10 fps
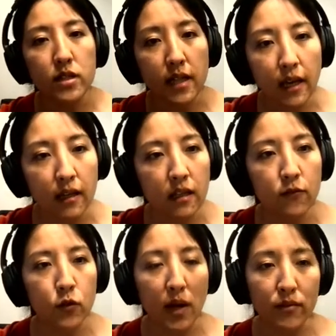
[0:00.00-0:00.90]
and
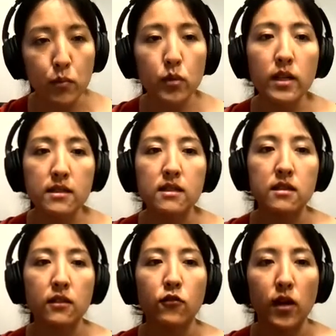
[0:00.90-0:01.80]
retained if you have a
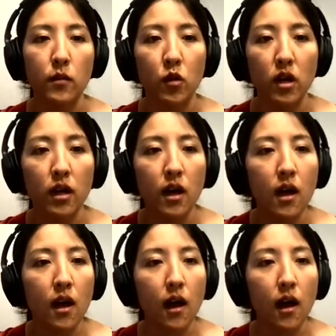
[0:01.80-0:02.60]
pre-existing framework